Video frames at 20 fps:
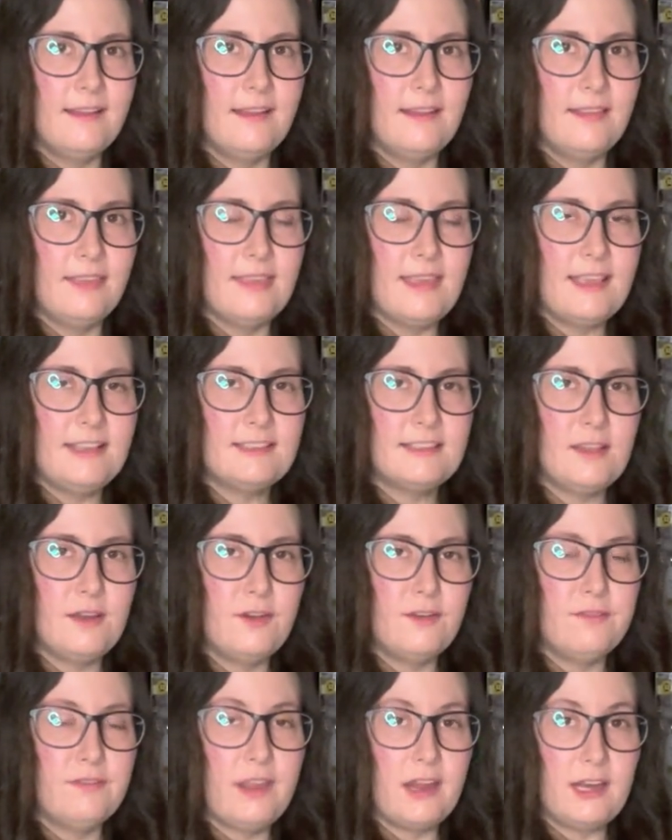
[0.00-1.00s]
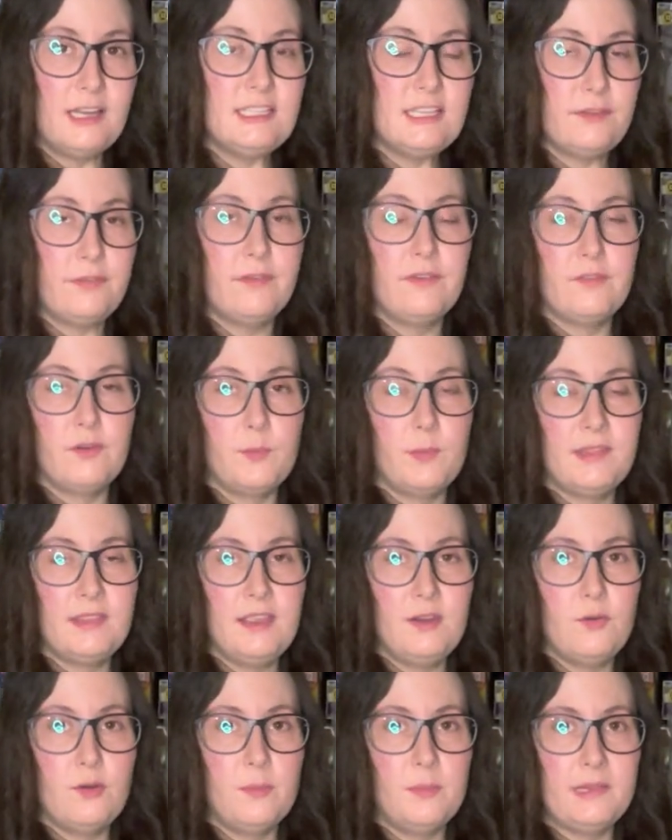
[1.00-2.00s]
things that are very different from what they
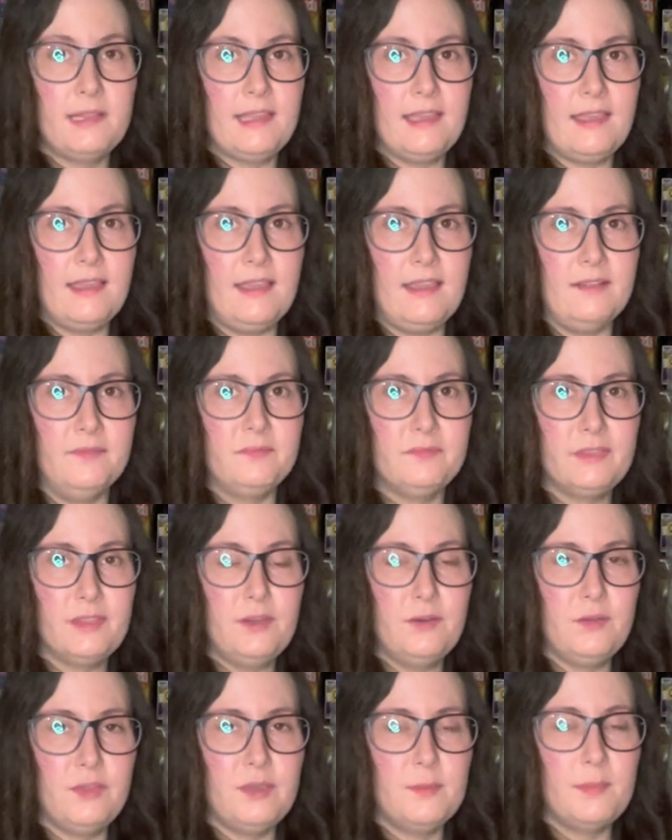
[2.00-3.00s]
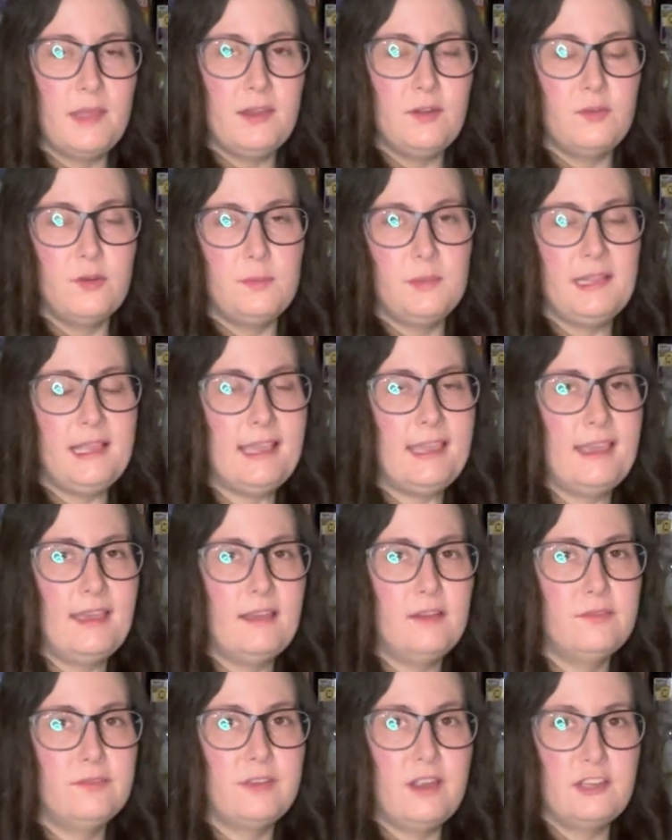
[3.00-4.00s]
normally eat. You know, you might normally
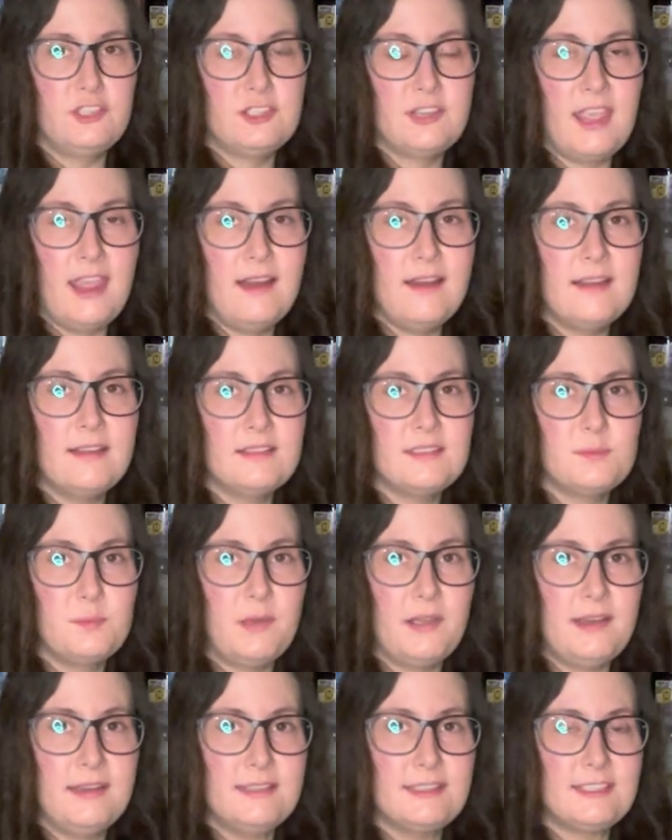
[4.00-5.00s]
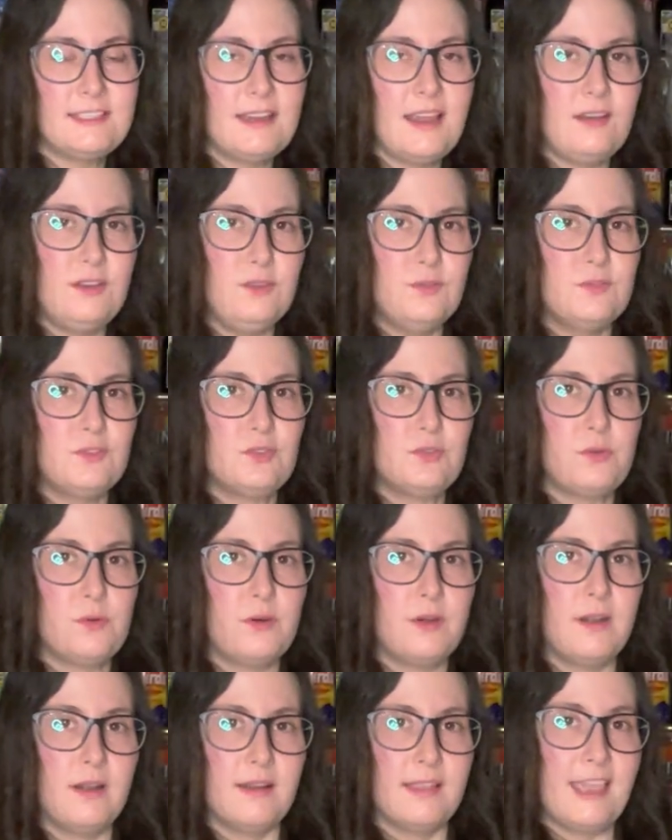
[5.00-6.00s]
get fresh carrots, but instead you
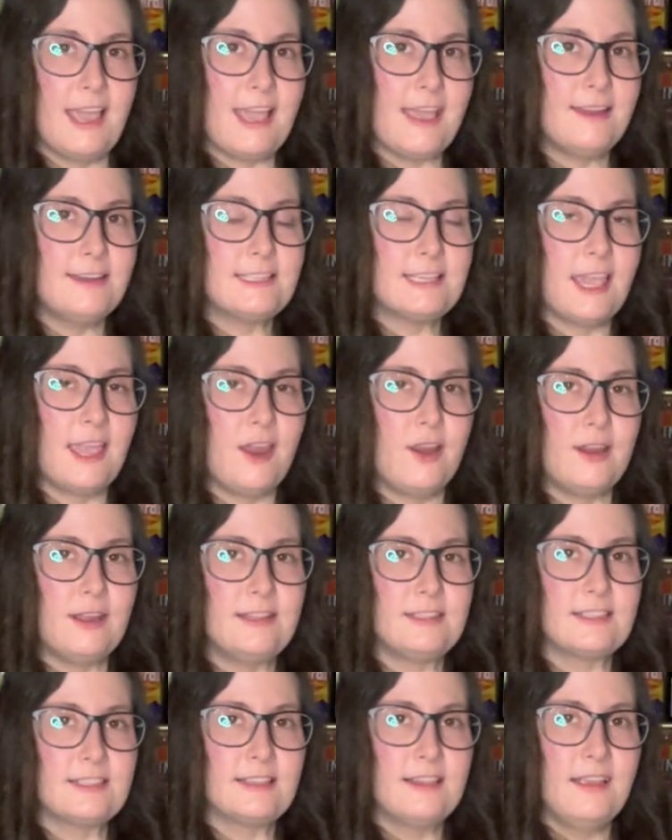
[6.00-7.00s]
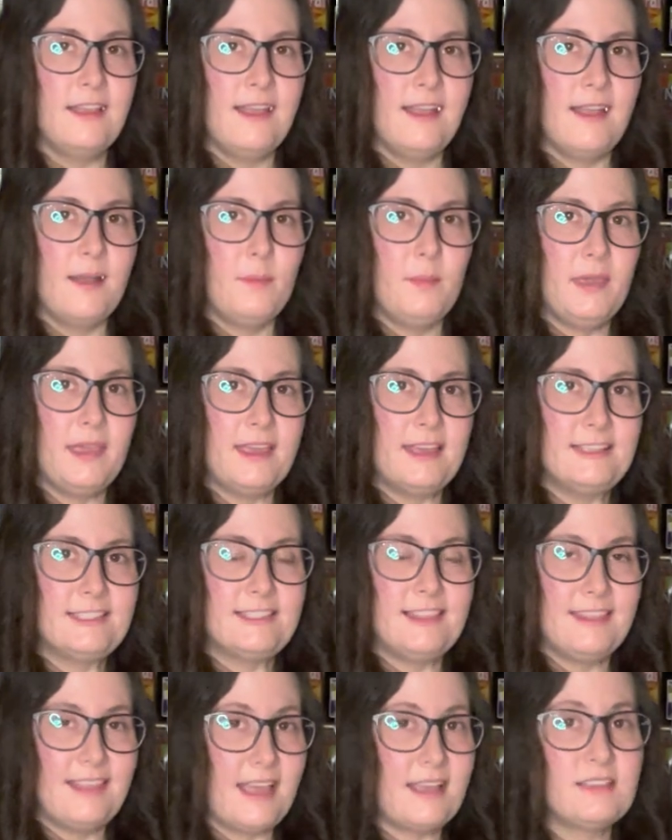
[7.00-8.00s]
store canned carrots because
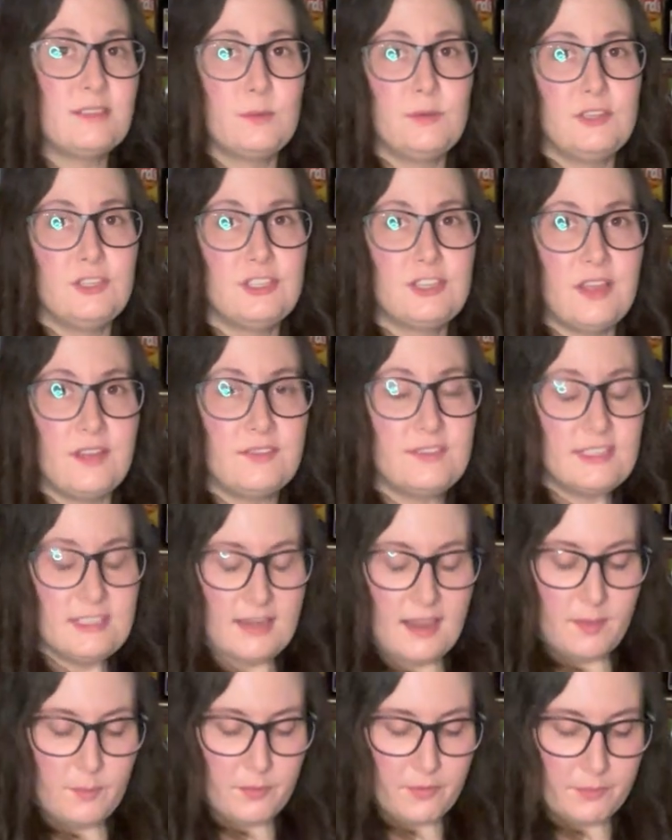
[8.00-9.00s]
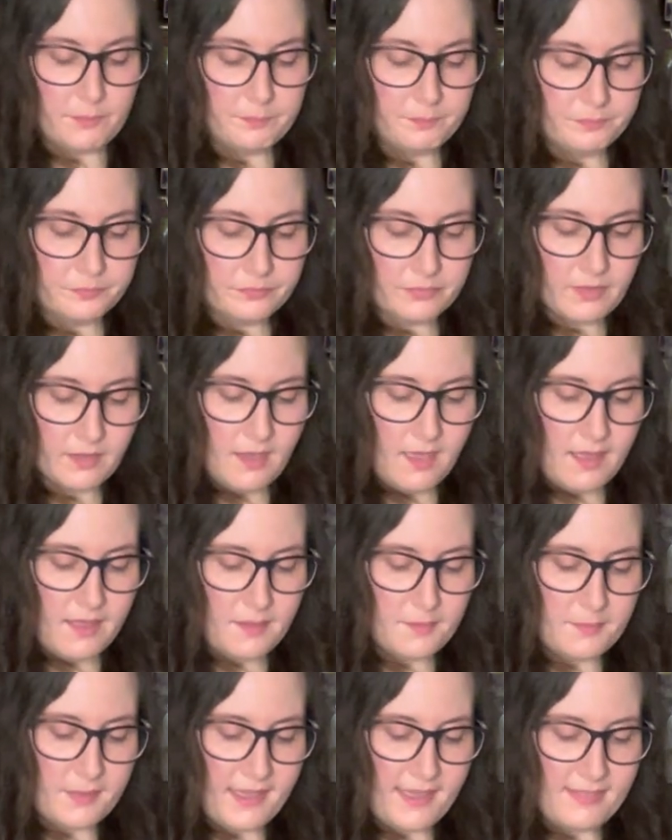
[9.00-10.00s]
that's what's shelf stable.
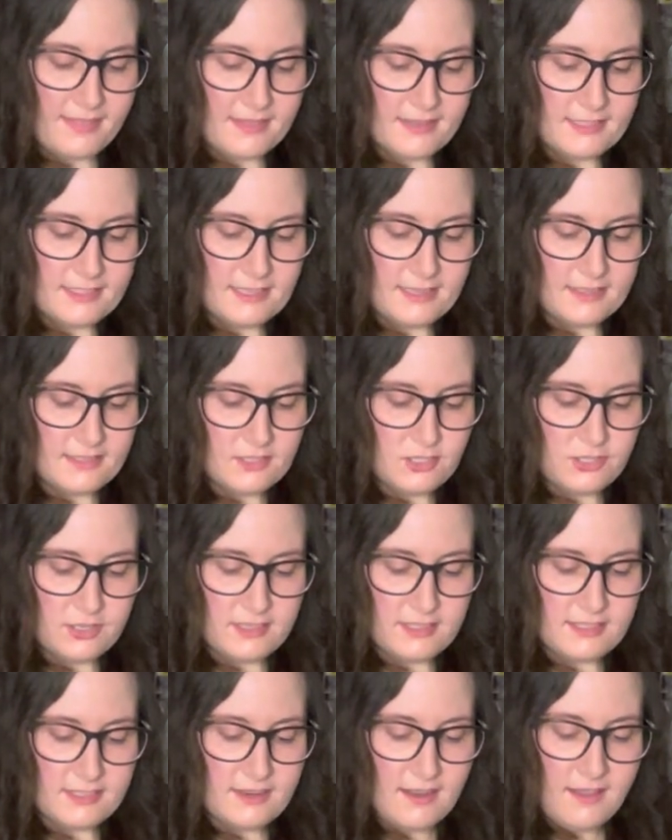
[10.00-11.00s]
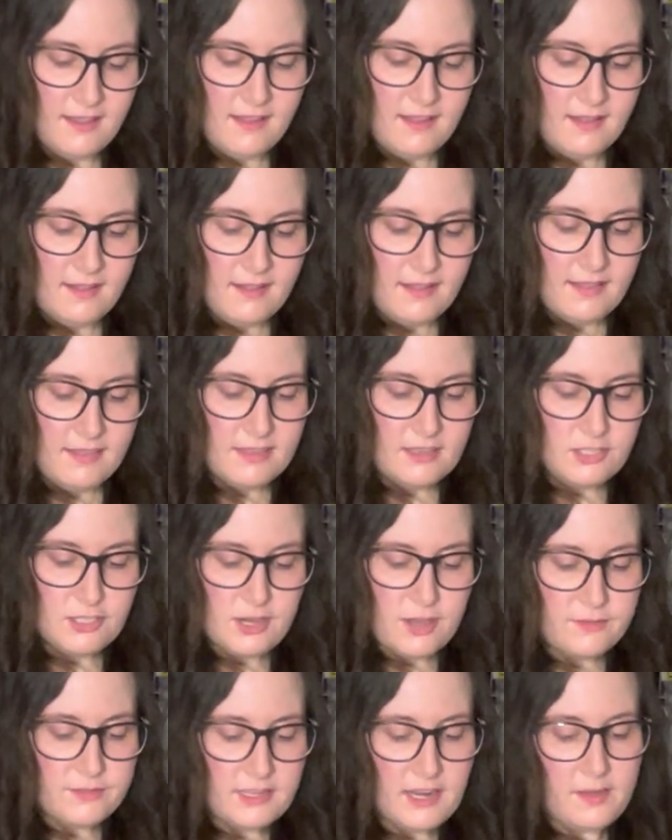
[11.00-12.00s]
And this is just the
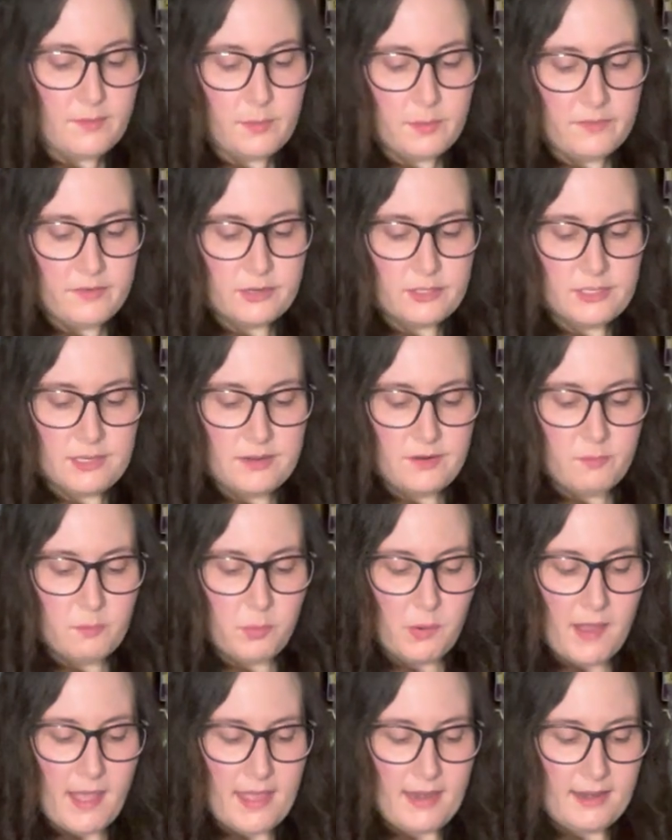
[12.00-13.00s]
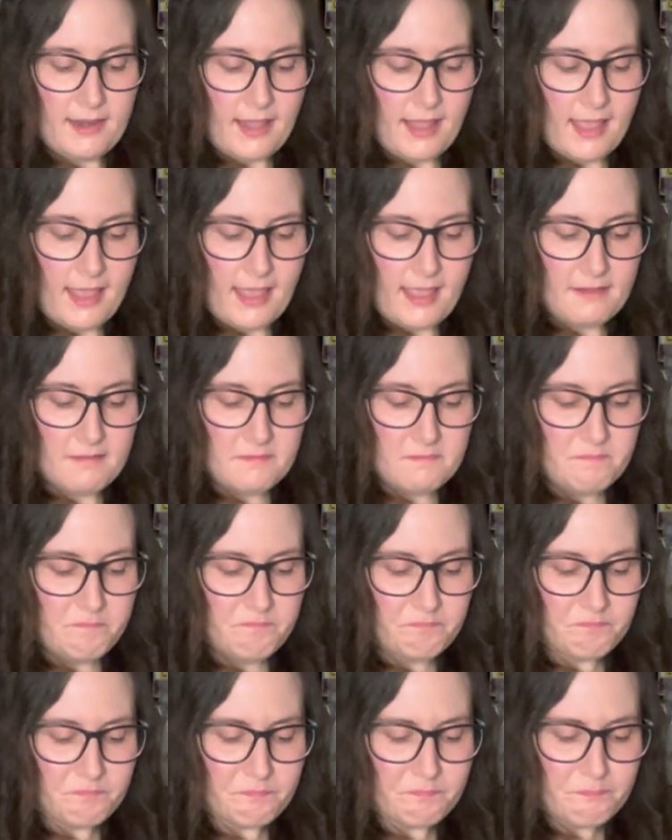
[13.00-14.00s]
shelf stable version of bread. And
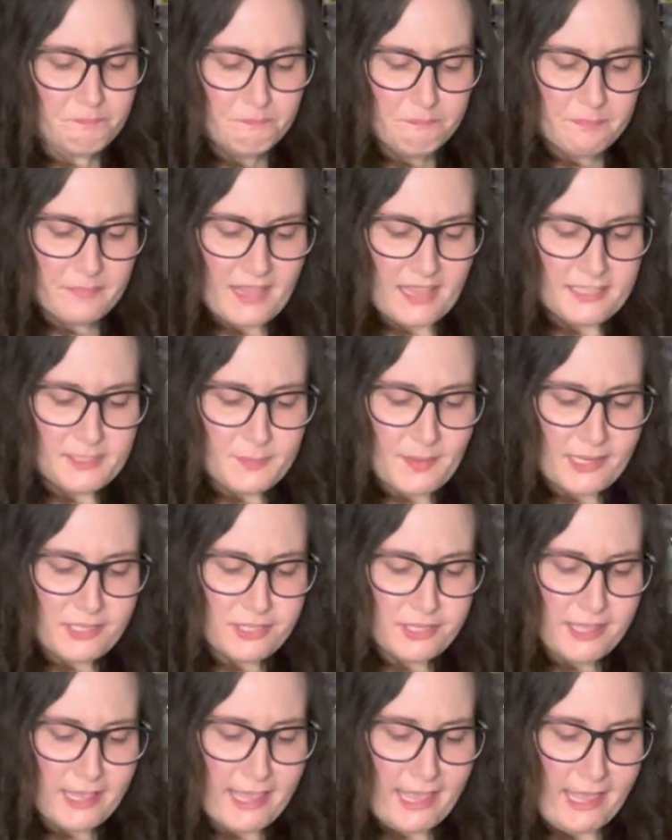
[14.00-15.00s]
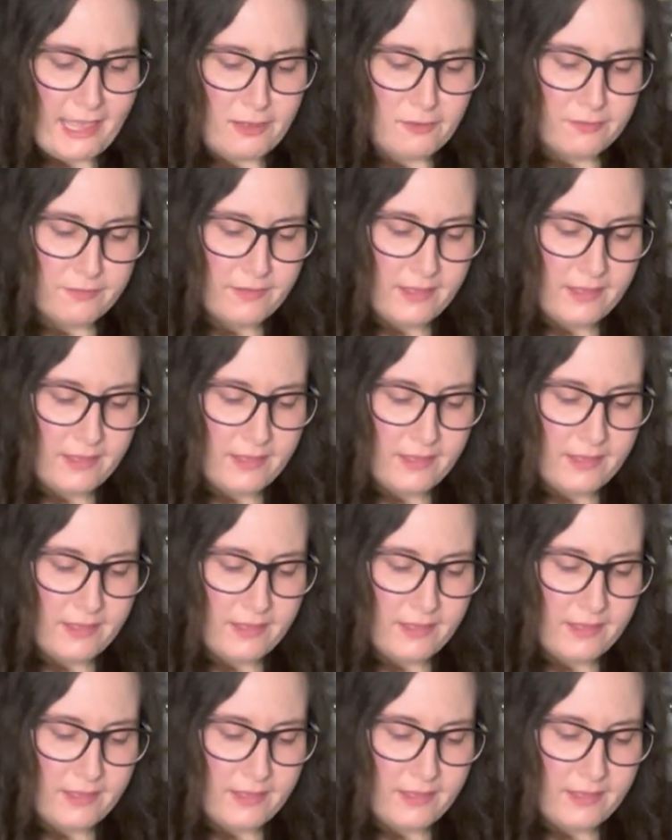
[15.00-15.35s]
especially if